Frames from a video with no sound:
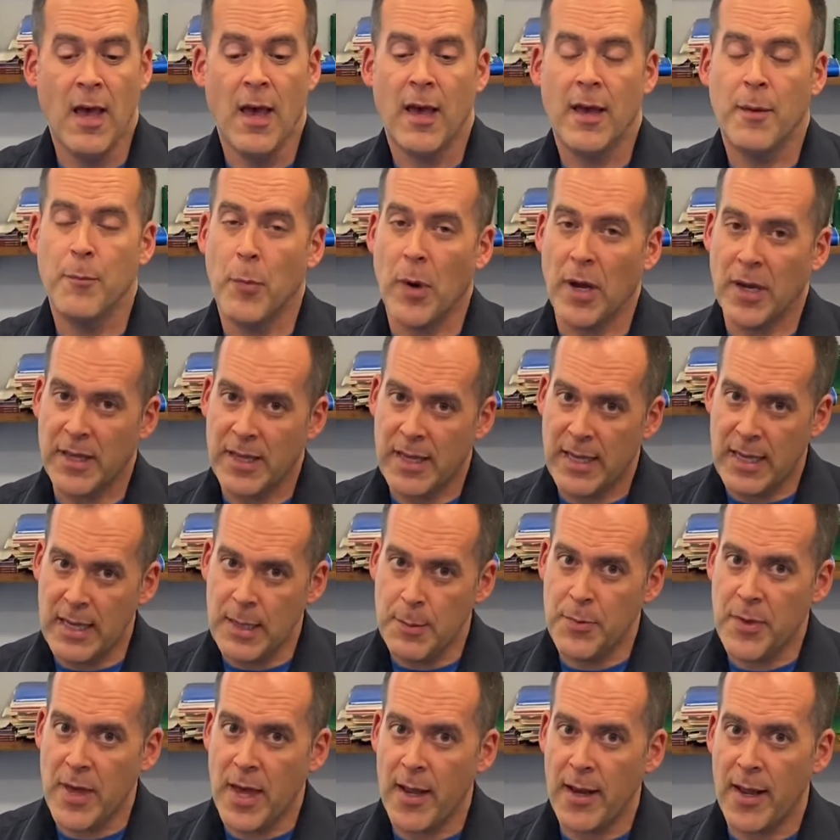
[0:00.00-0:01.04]
But keep
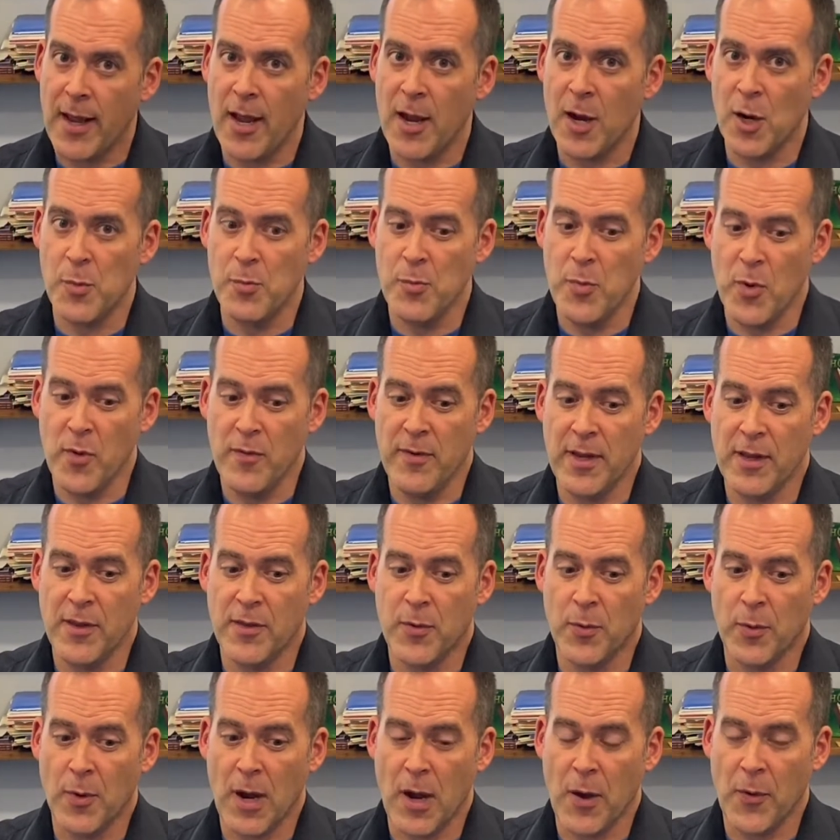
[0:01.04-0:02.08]
that air moving
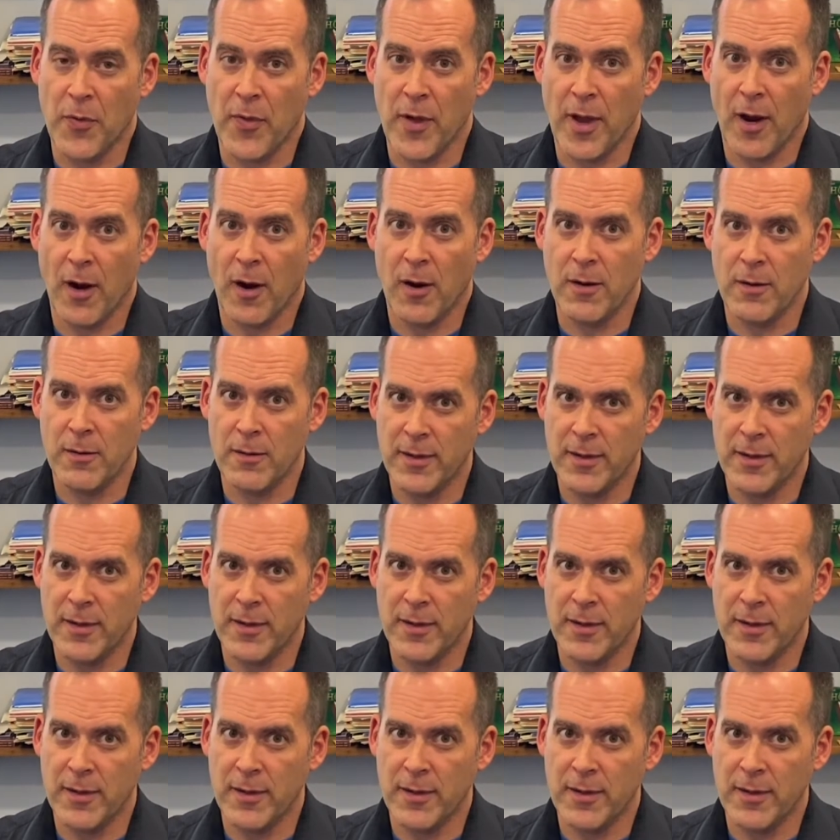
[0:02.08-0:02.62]
throughout there.